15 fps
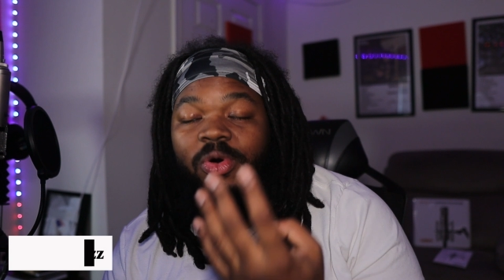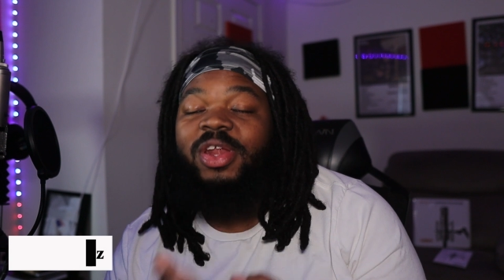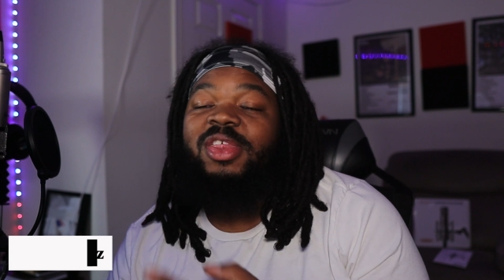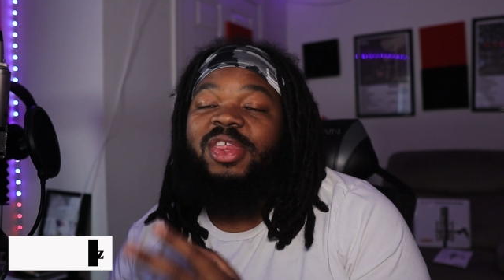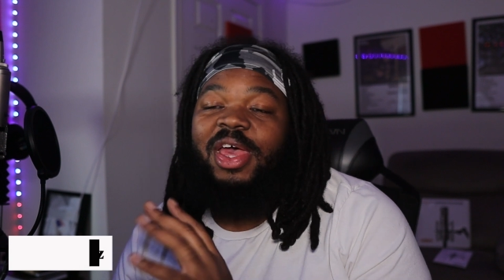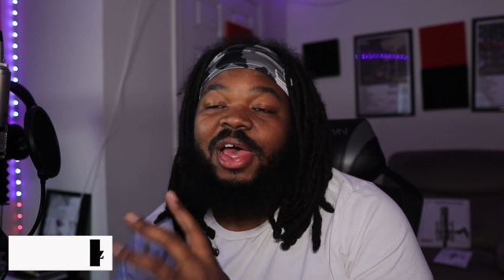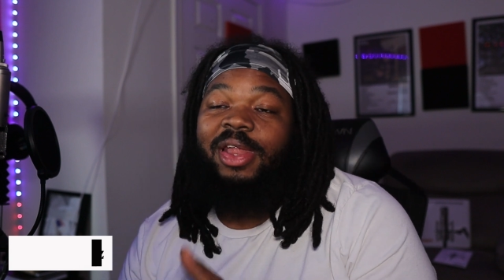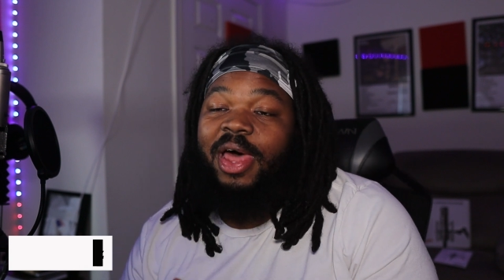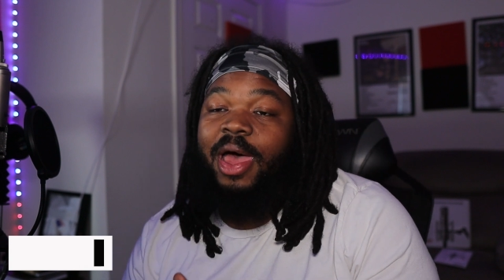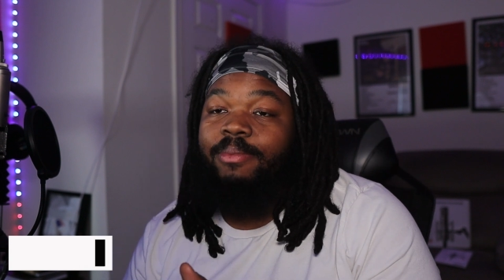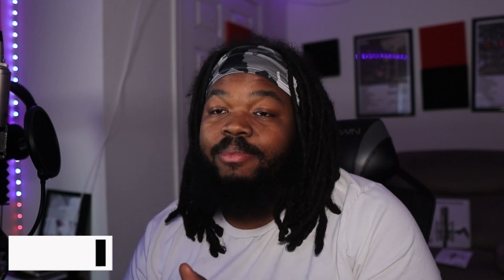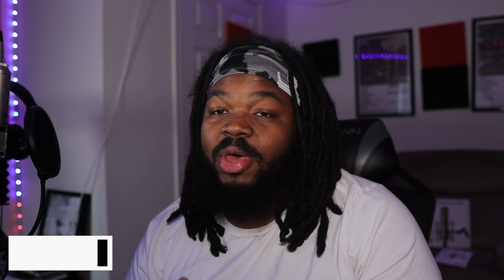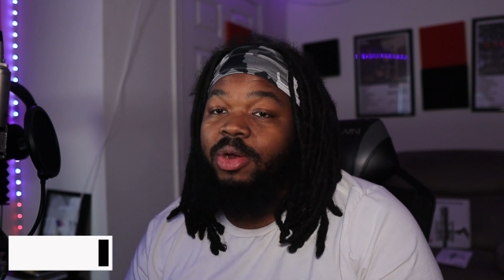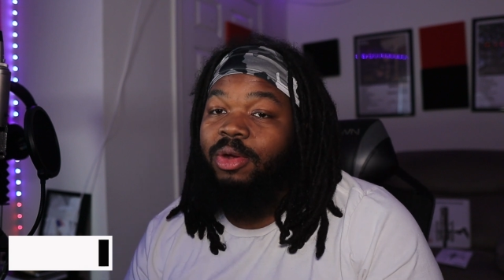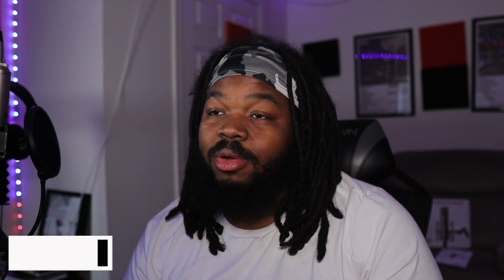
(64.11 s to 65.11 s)
want to say a
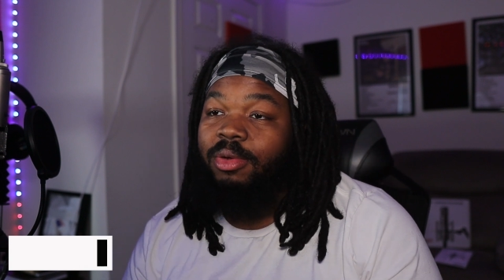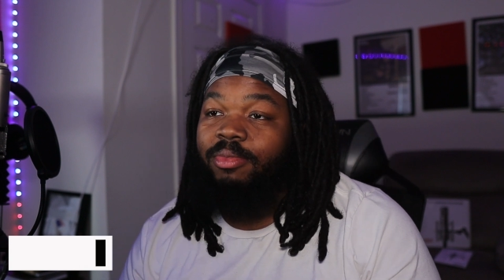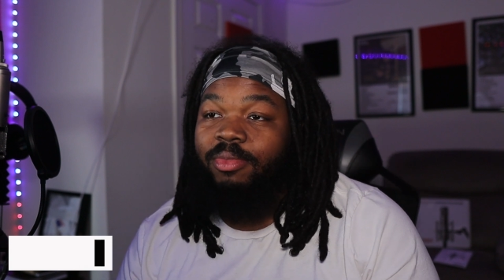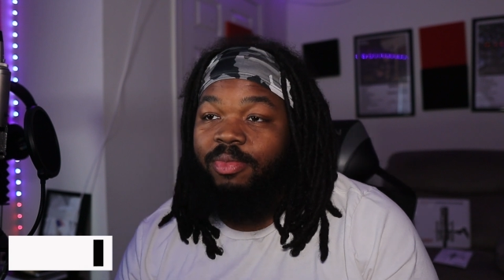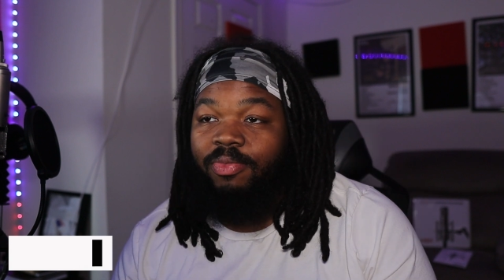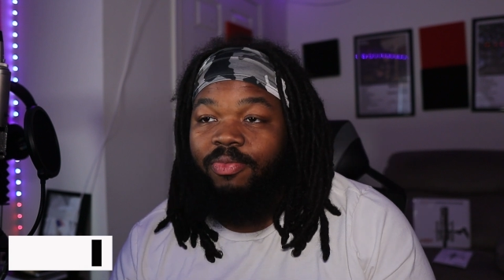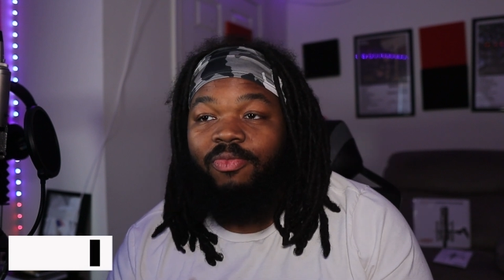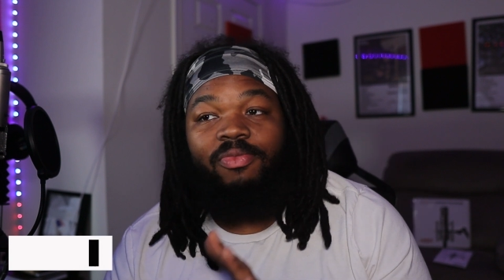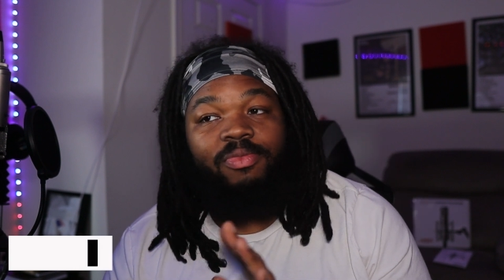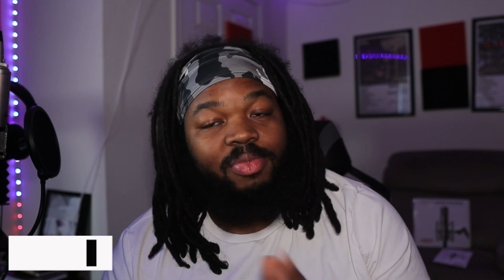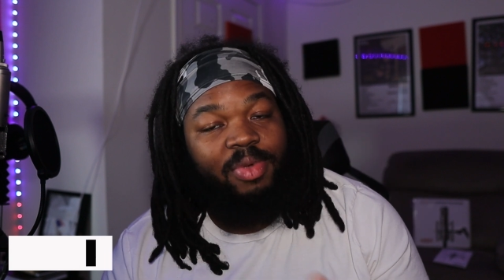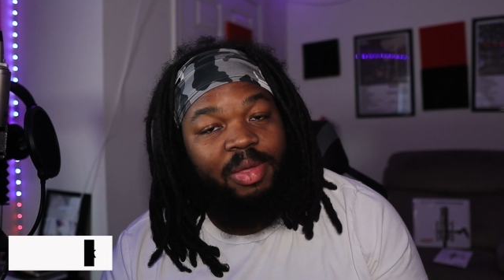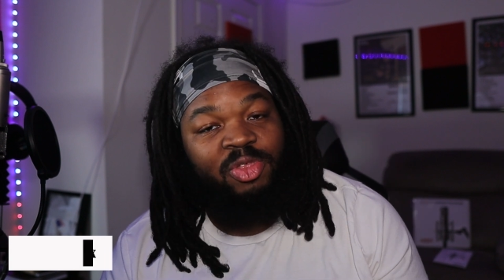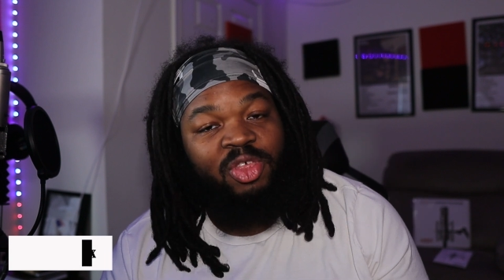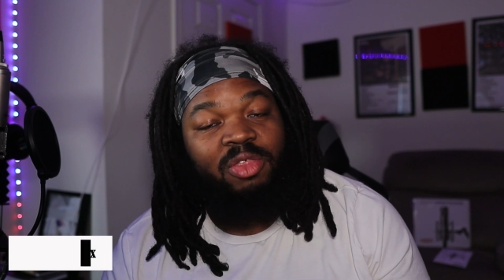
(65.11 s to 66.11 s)
lot better,
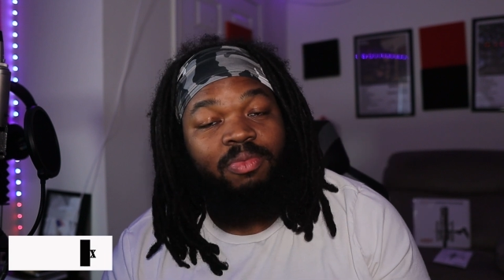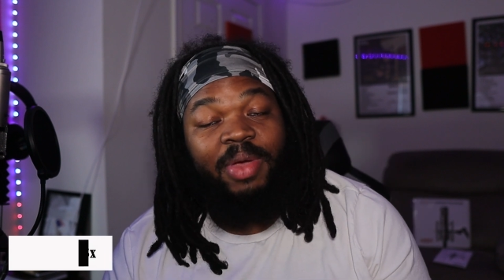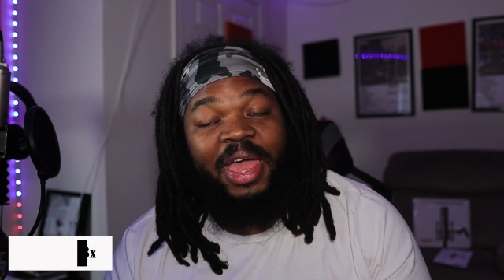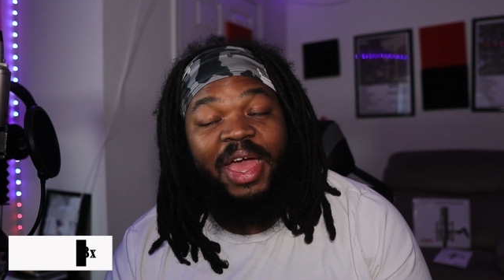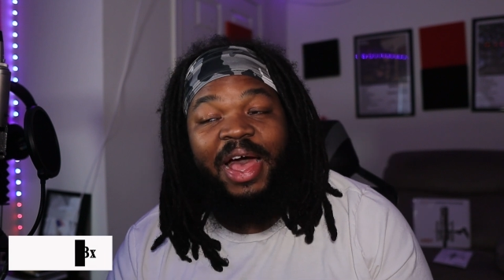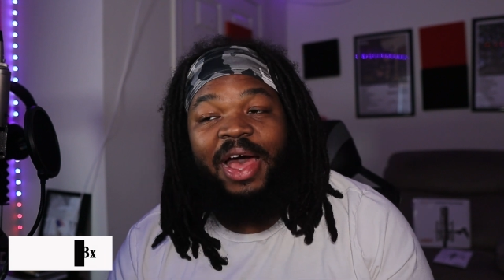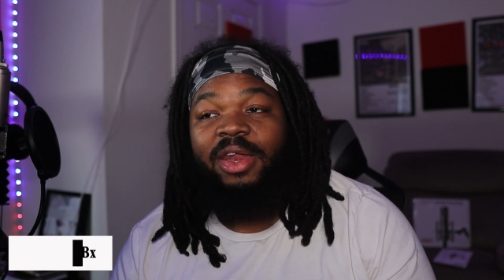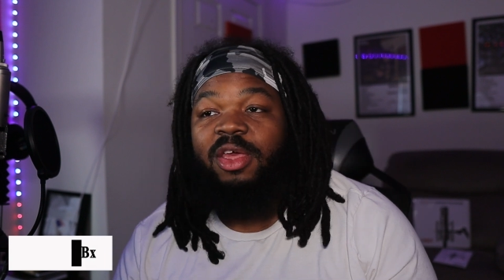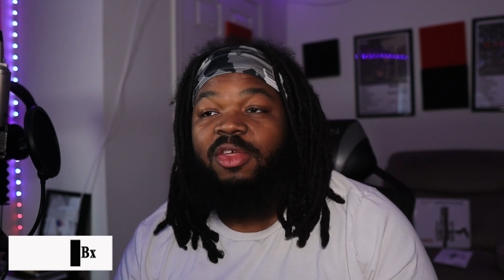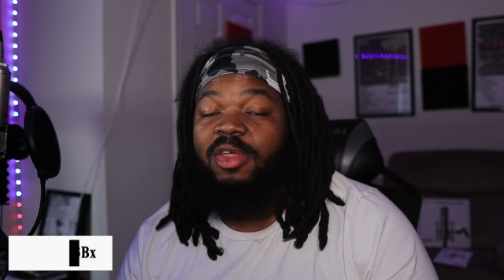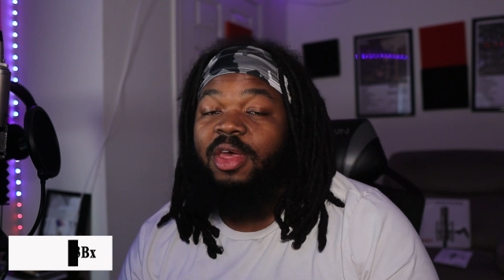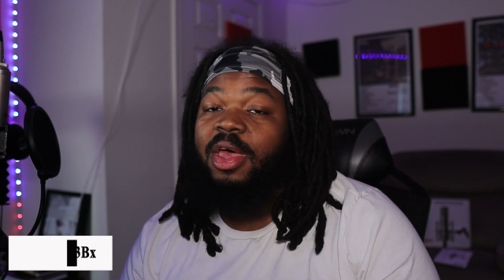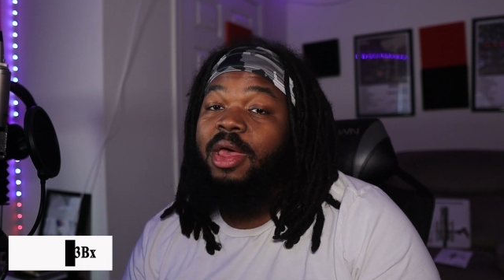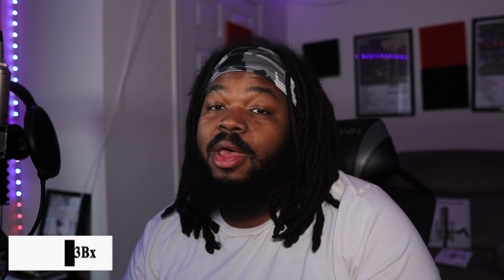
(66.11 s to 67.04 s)
just being honest.